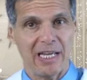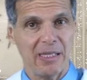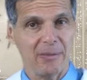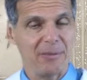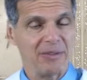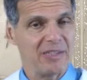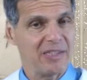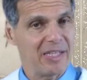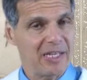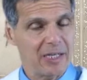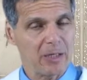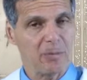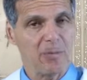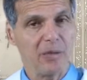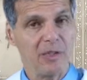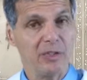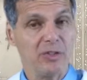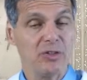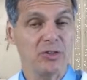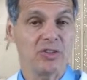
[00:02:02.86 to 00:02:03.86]
element in air
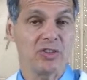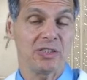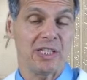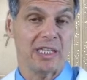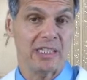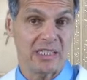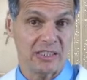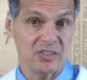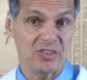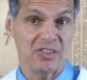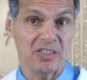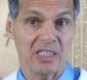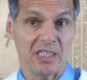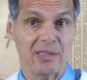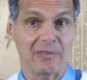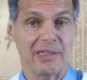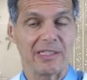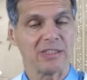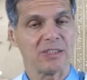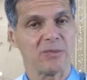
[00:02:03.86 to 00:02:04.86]
pollution and in
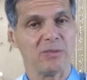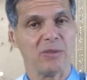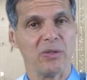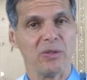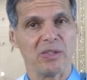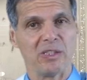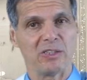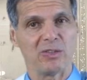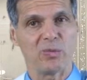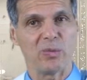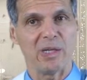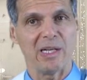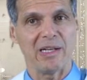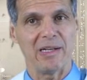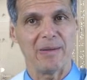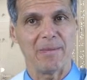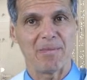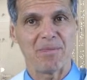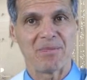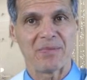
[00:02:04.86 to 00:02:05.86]
cigarette smoke as
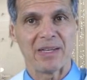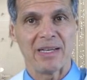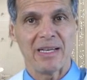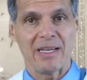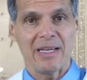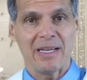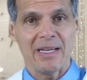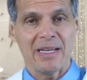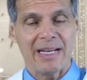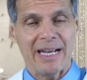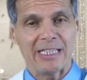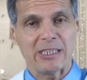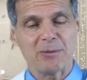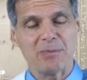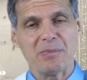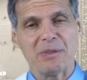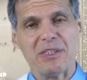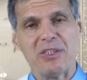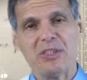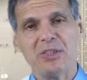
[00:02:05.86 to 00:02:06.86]
well. It's
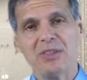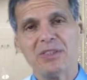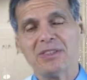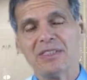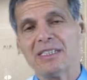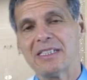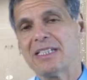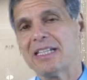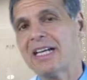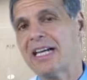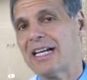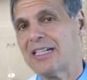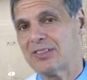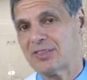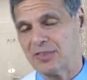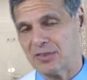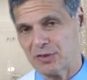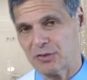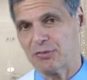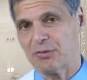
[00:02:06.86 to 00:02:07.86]
been used in
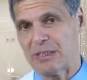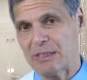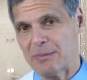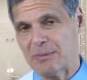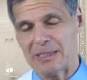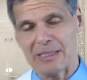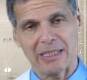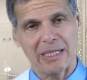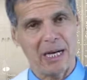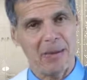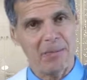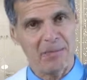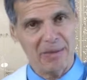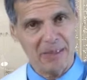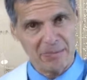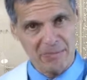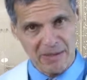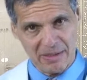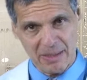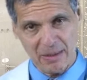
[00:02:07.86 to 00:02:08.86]
cancer treatment. A, couple,
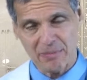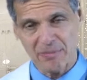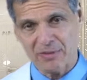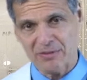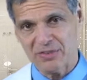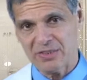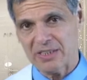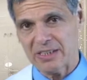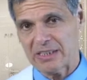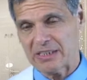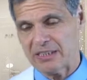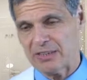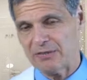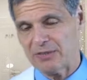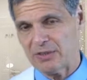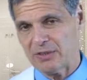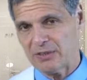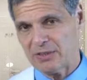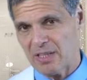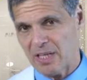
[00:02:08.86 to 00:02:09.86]
number, a number of studies
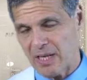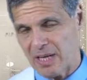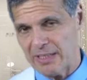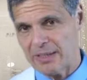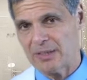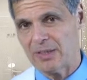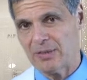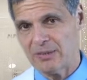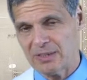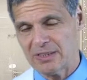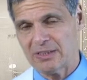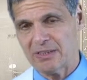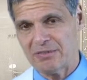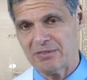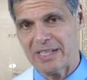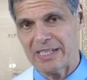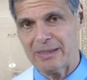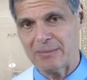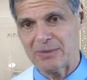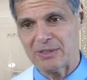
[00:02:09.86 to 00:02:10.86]
have used high doses of
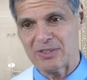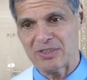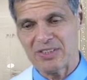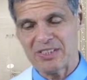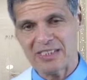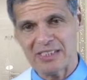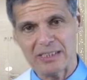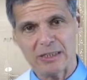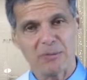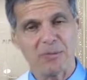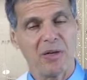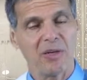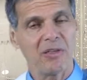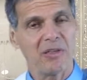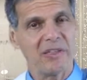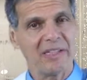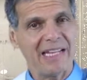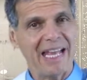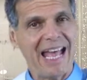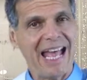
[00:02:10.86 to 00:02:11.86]
vitamin C as
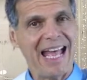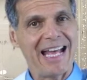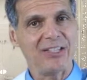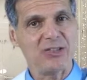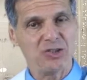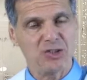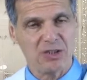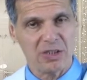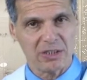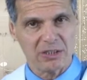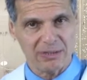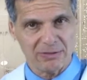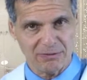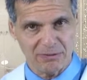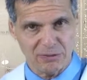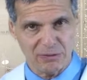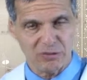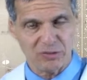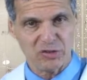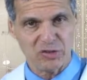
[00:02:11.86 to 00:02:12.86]
part of the
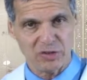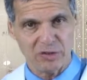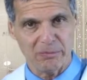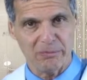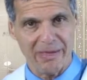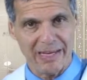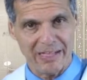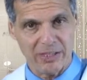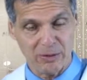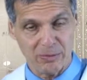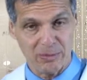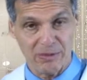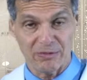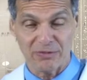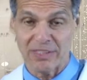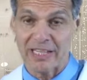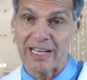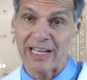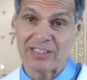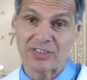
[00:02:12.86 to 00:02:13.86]
adjunctive nutritional management
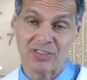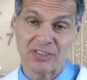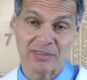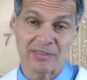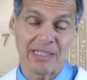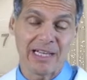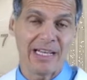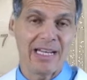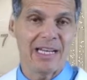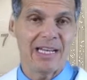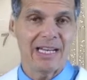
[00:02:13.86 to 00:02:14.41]
of cancer.